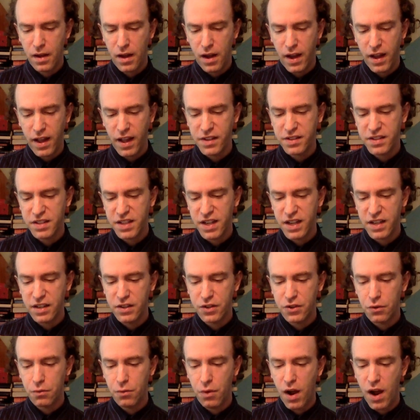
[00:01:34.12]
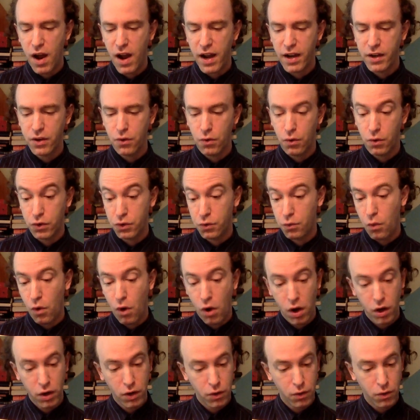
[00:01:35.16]
I hesitated to ride, or to
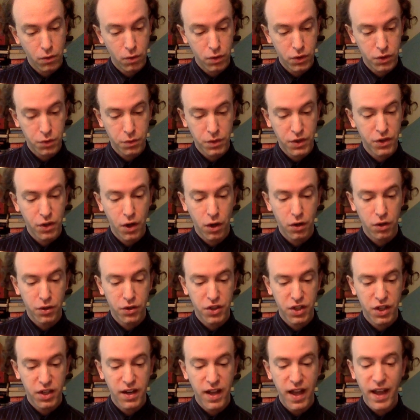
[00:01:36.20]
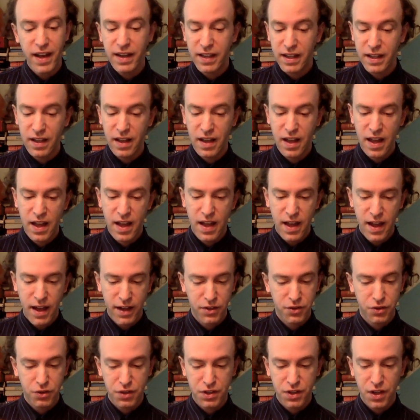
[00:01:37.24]
walk, or to indulge in any
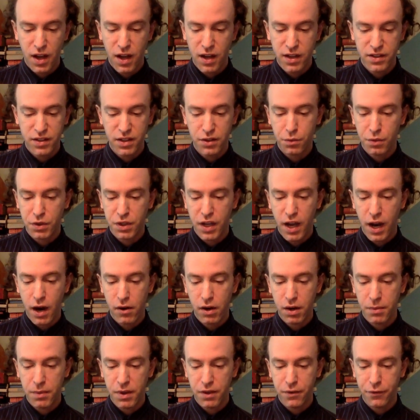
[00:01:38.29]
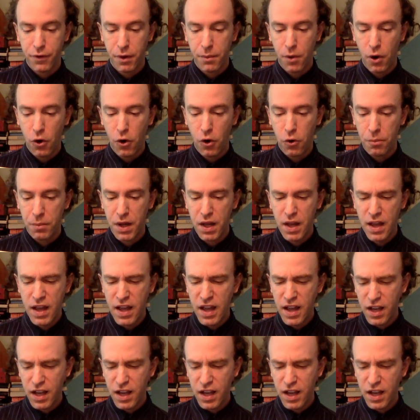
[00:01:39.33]
exercise that would carry me from home.